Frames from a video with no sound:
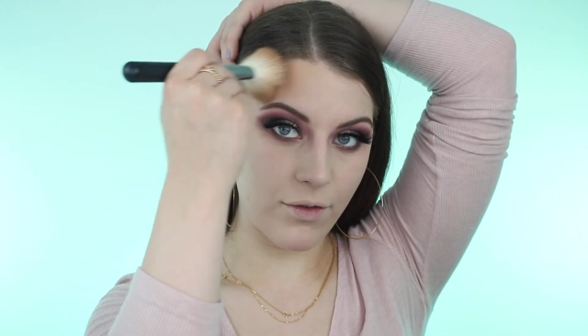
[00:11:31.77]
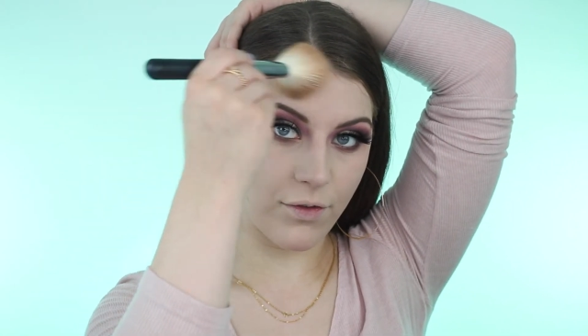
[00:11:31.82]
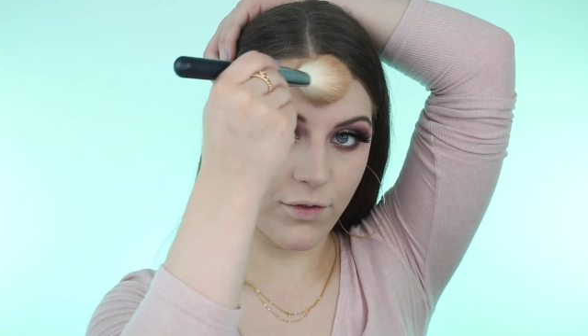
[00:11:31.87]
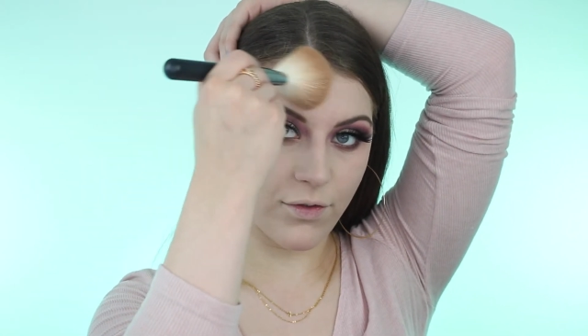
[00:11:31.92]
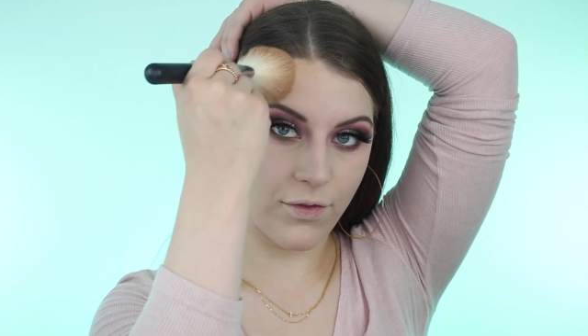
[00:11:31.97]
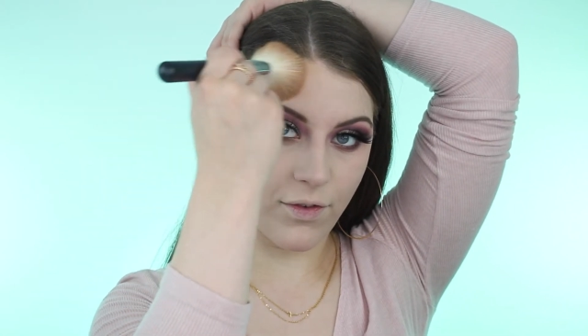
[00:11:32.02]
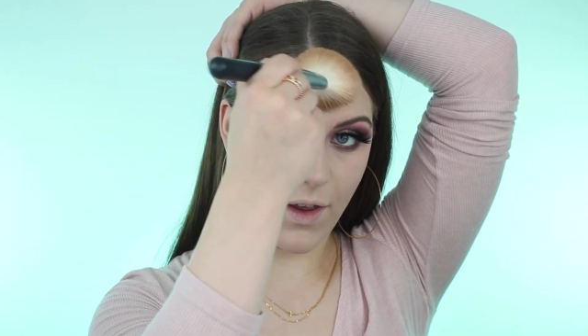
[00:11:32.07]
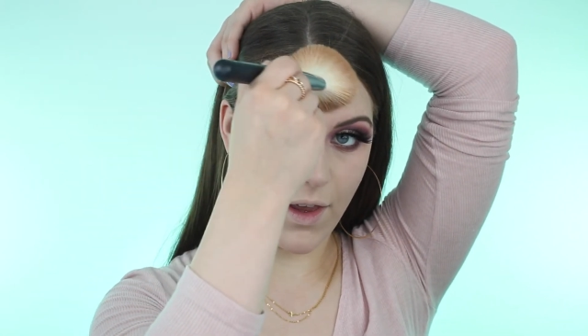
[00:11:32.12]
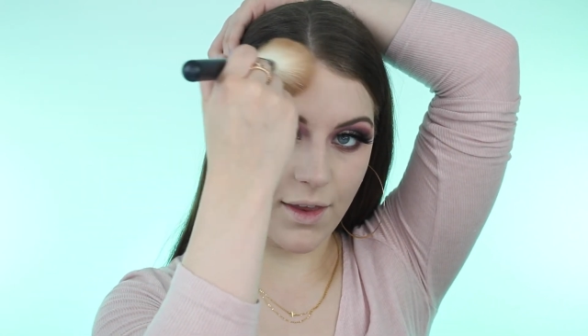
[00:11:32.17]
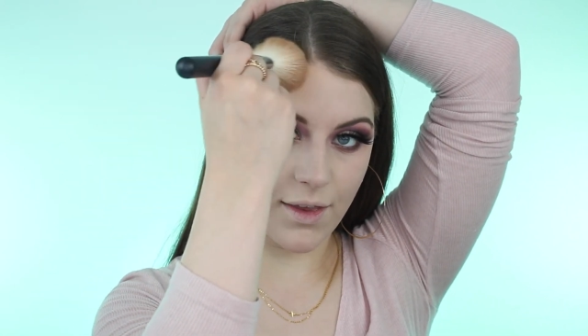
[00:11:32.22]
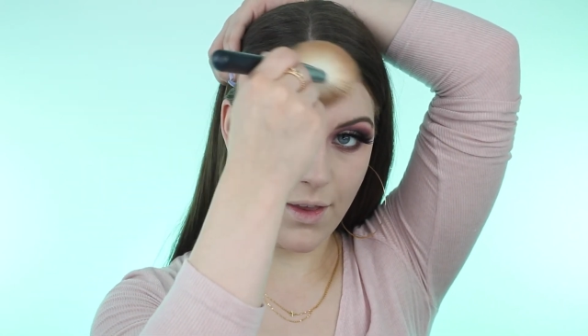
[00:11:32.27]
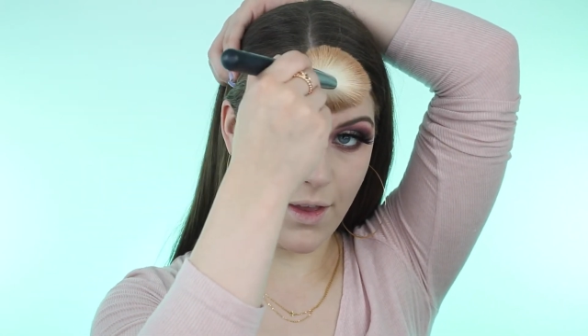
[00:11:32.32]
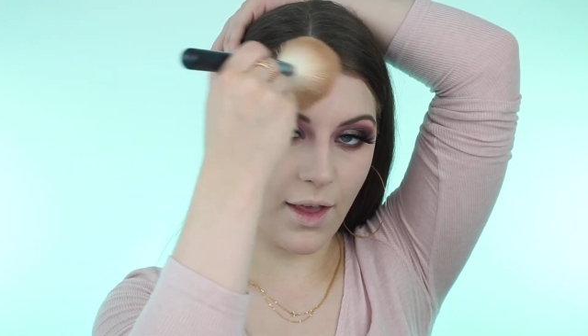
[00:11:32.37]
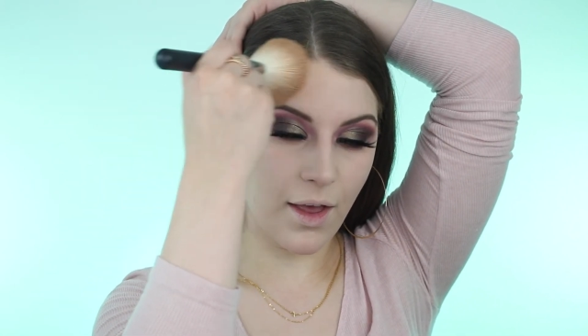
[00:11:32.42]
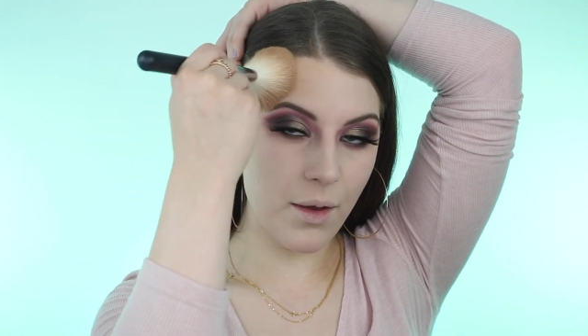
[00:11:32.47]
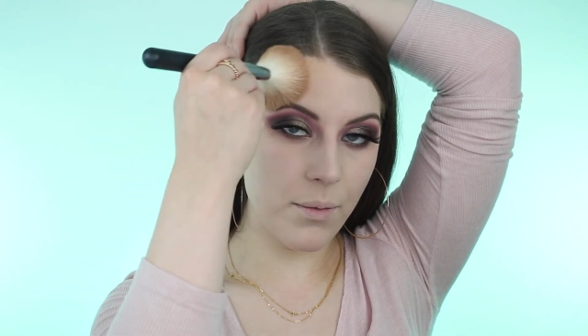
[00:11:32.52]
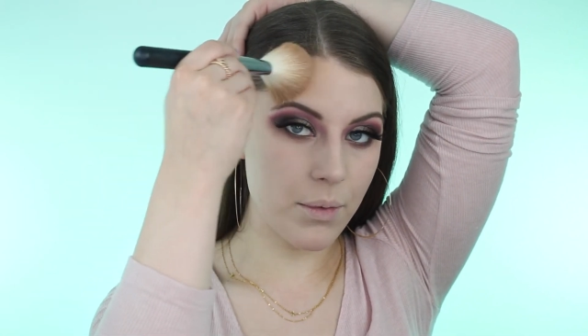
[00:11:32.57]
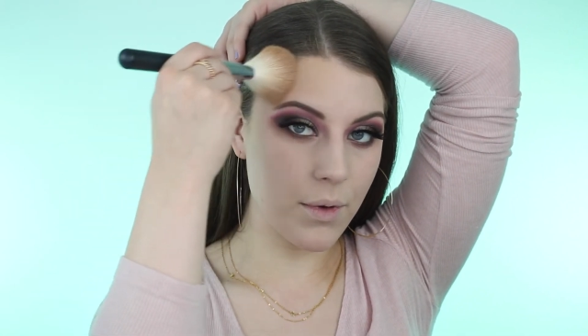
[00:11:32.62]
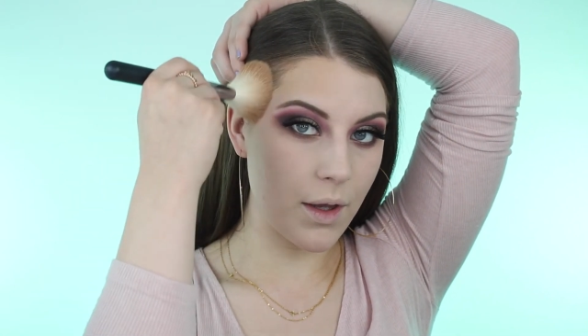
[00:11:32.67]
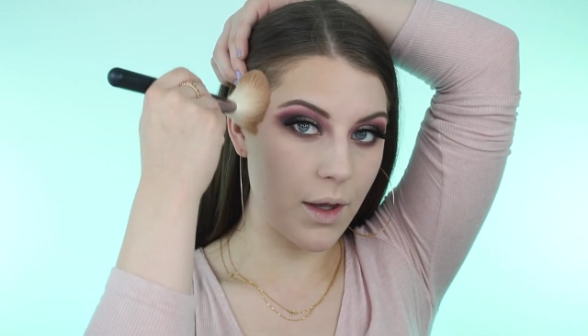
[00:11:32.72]
face
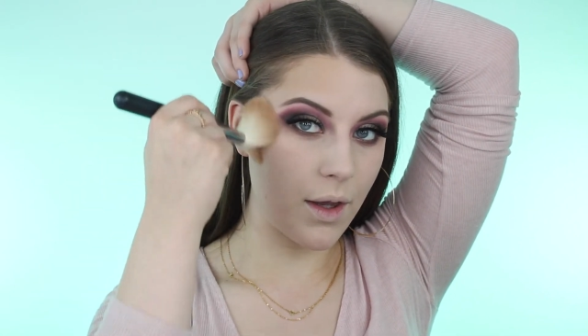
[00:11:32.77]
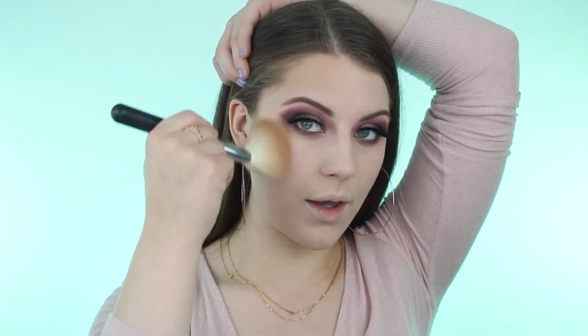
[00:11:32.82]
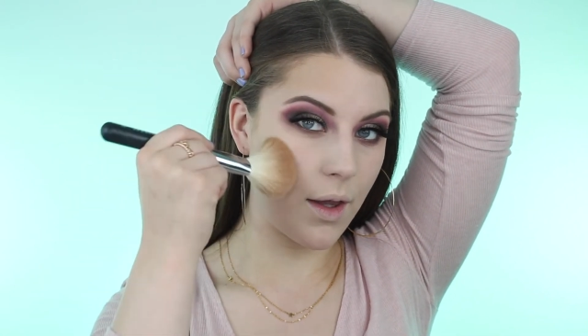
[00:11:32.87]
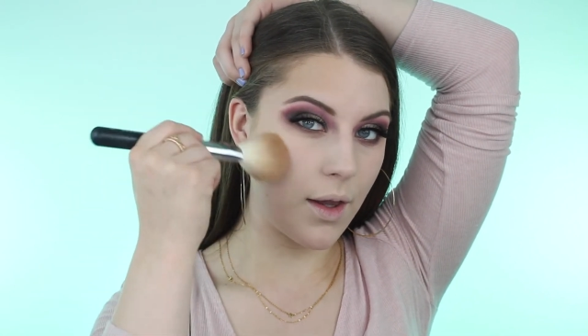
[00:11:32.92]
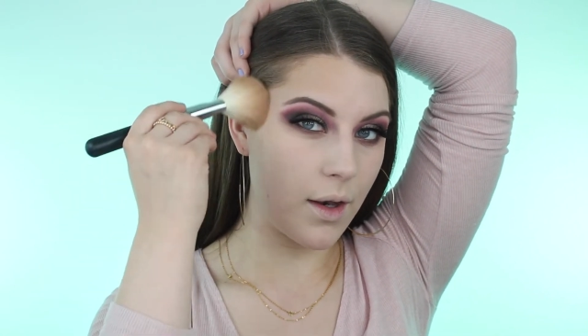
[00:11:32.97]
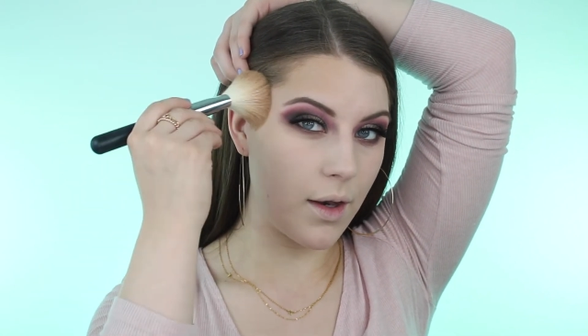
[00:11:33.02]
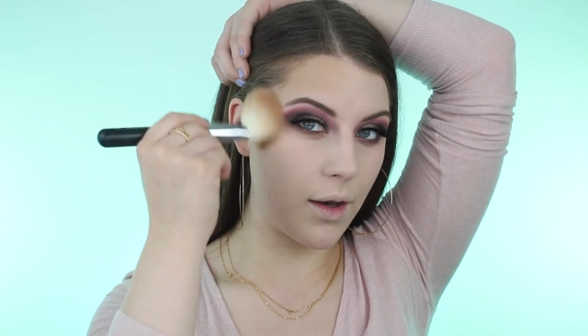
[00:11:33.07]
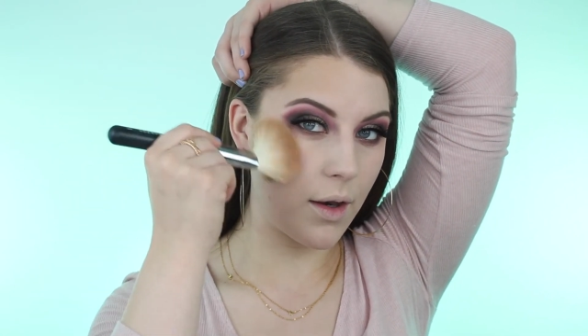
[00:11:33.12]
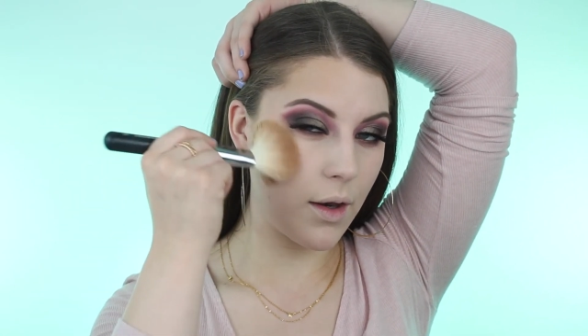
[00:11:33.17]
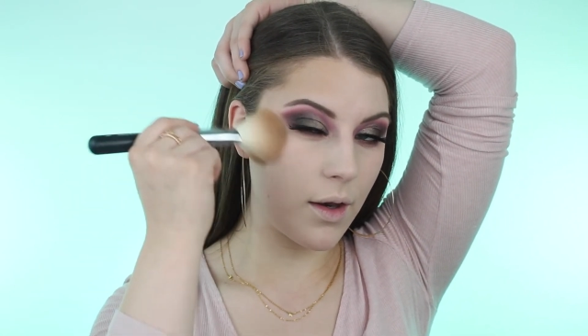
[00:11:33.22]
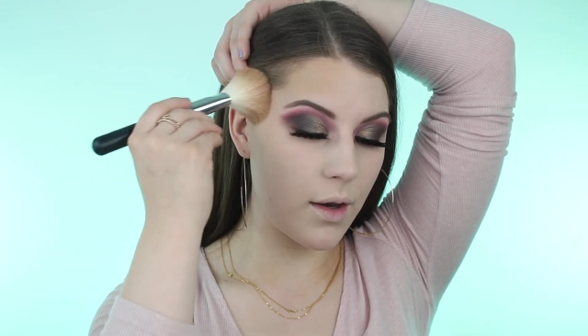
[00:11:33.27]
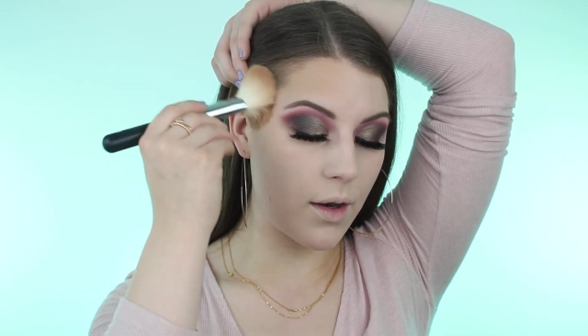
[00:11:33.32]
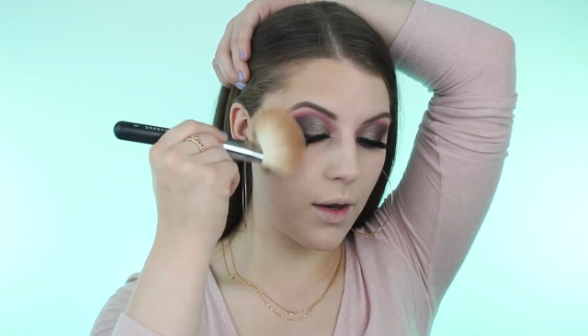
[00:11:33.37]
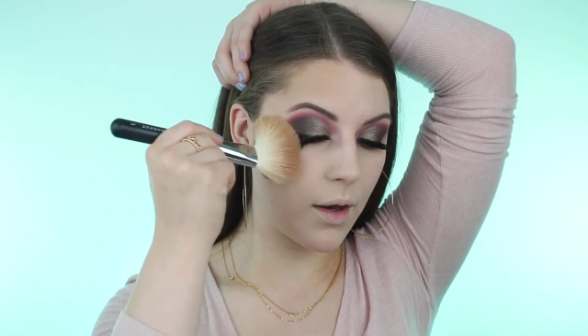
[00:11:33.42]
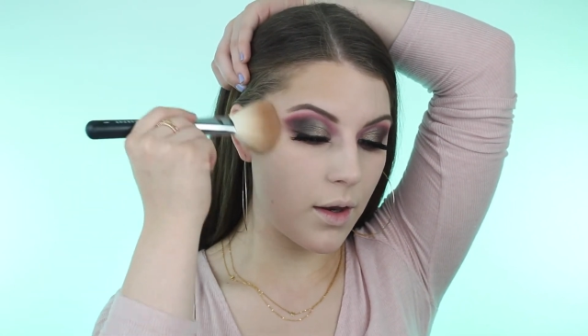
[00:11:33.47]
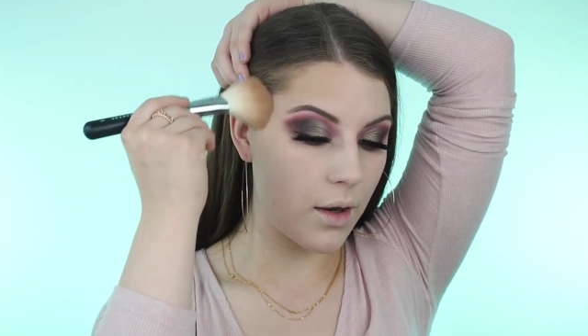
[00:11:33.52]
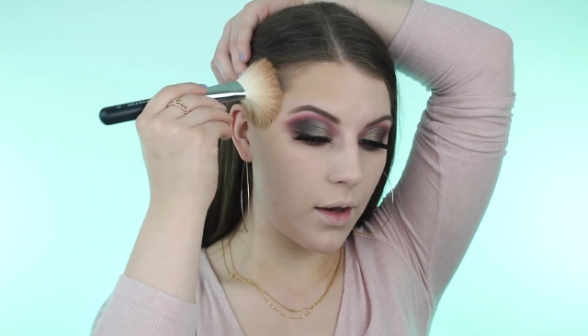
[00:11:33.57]
up, and